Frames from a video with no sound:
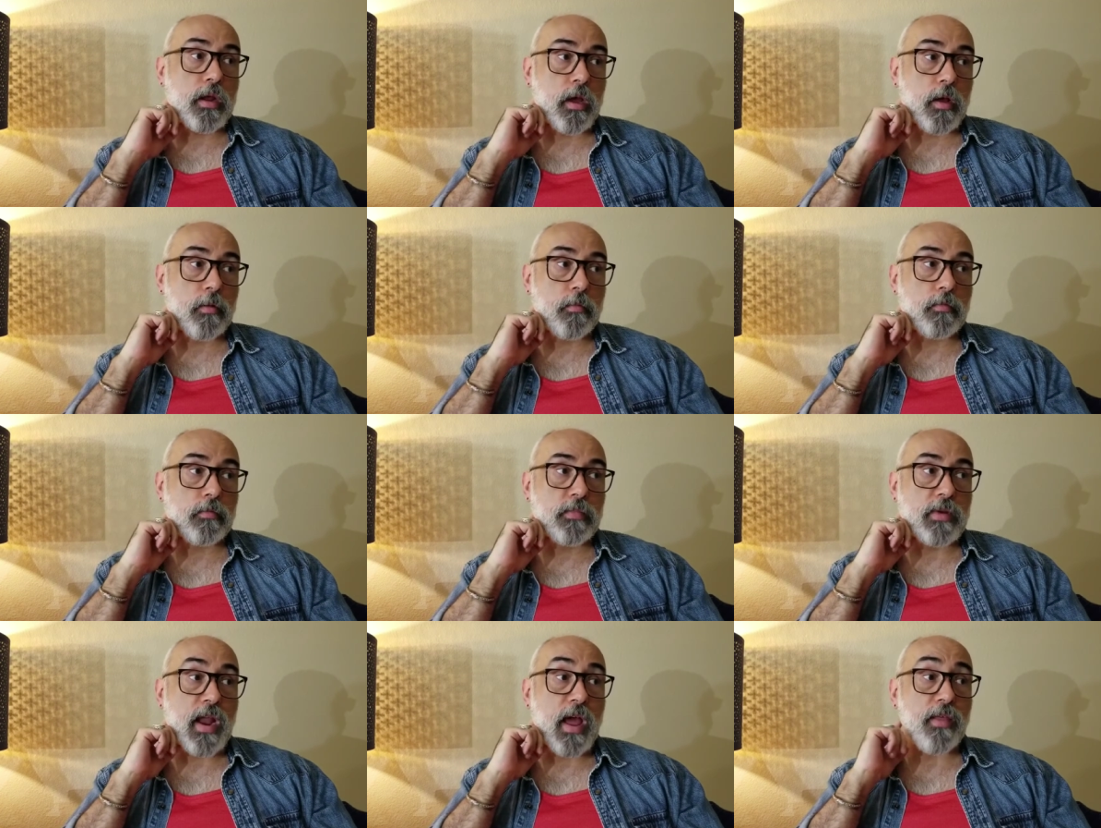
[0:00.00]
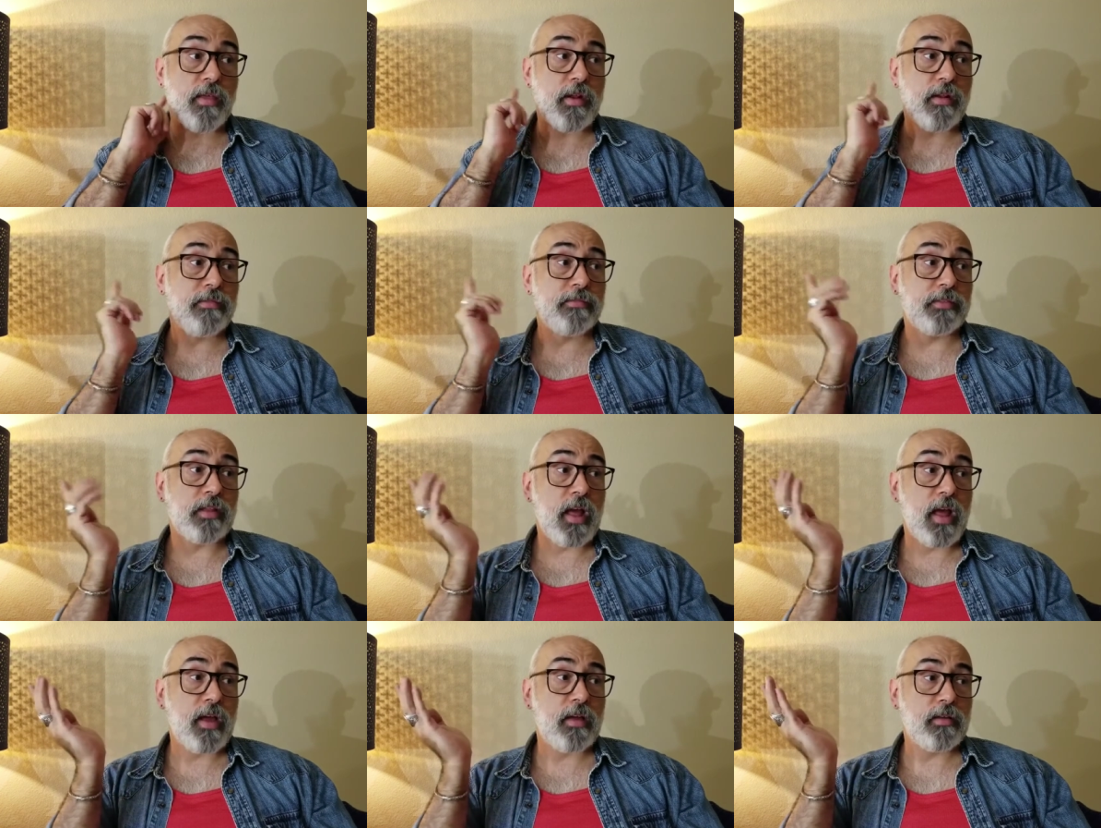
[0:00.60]
now that I
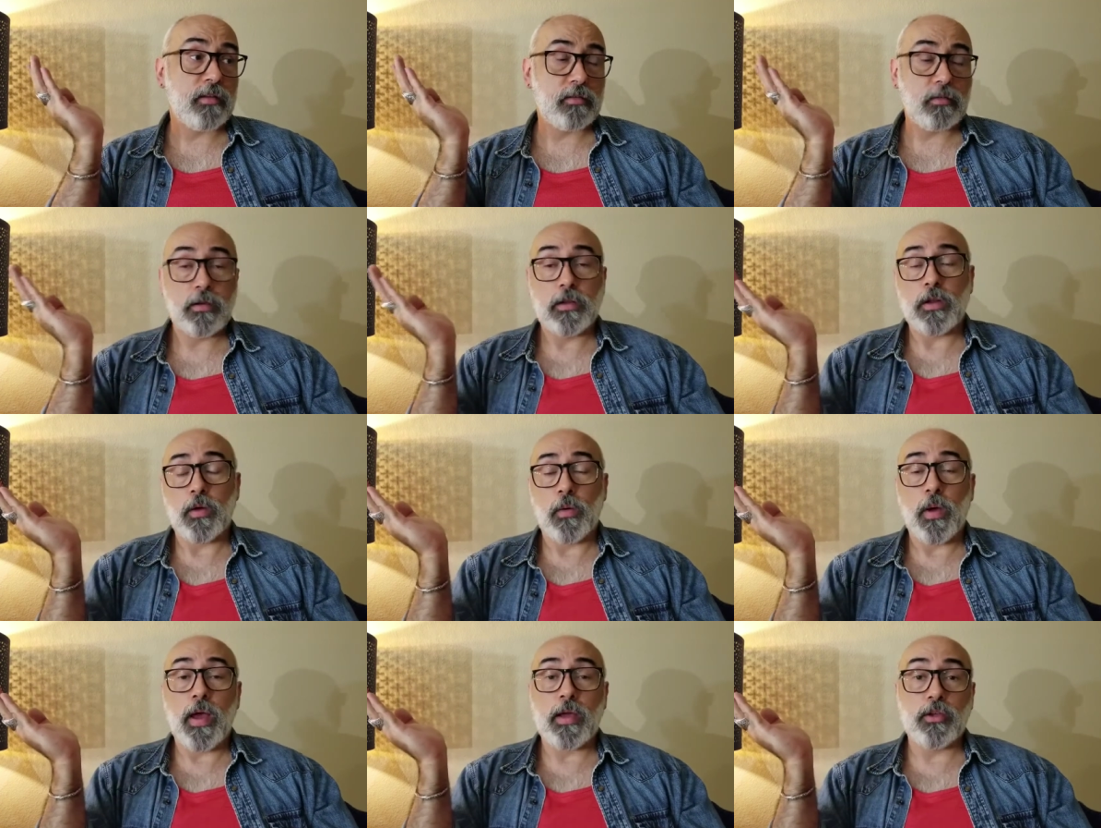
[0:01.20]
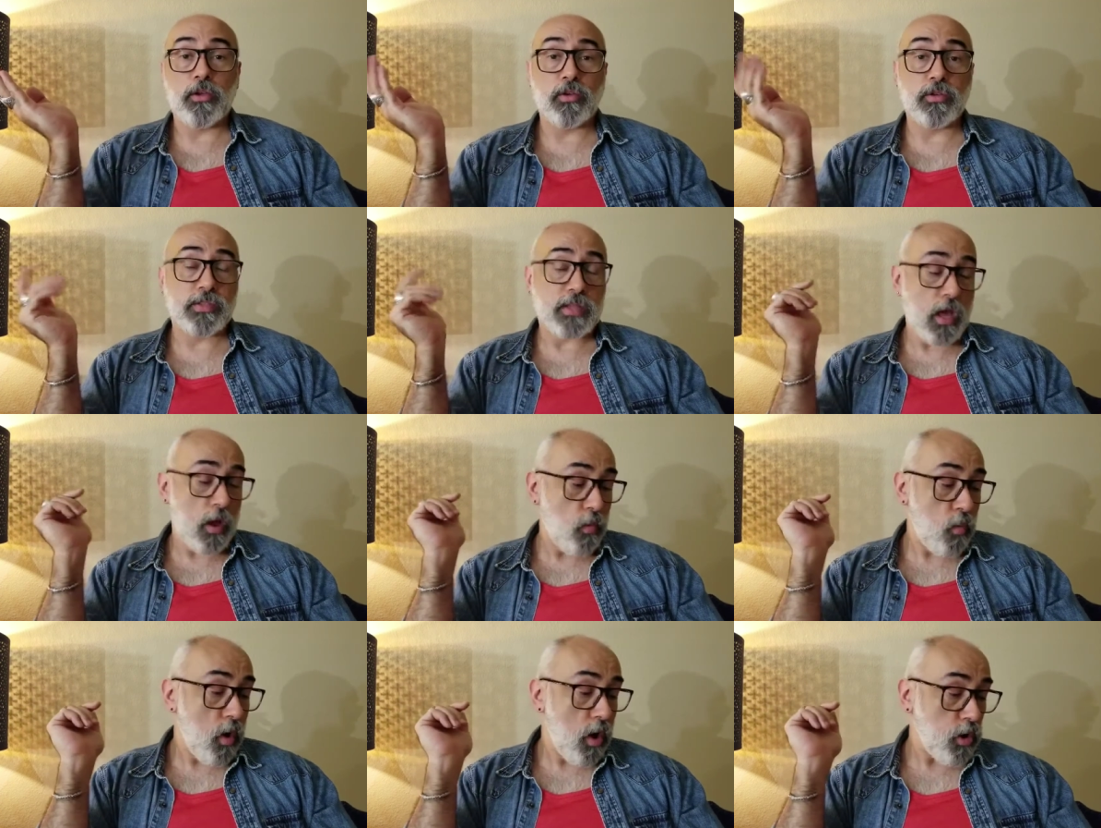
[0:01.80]
fly, I use
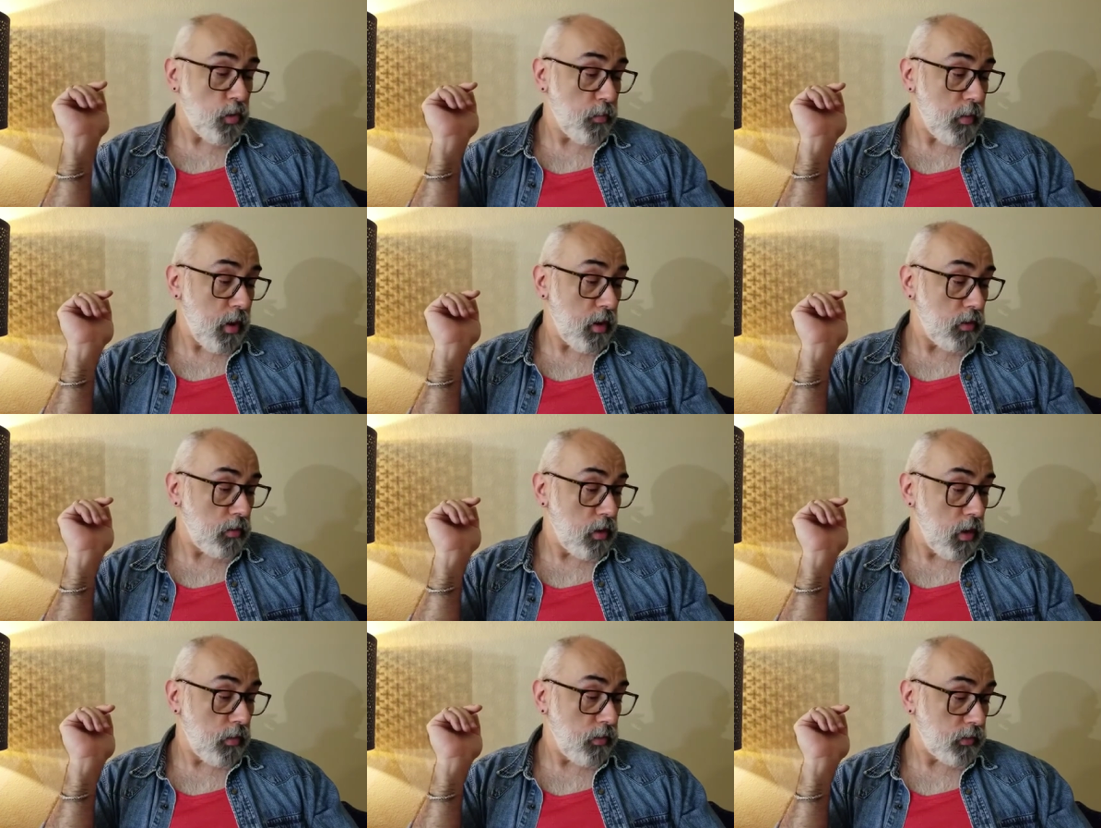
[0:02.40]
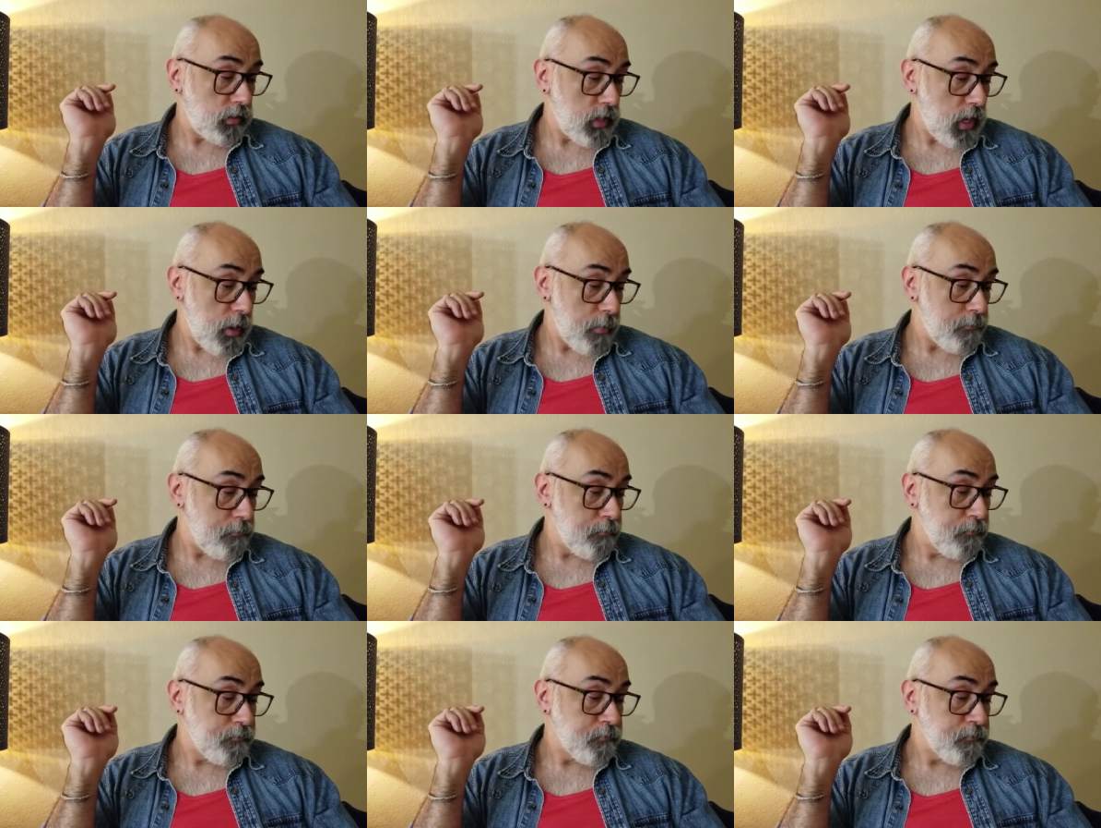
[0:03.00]
that water bottle all the time.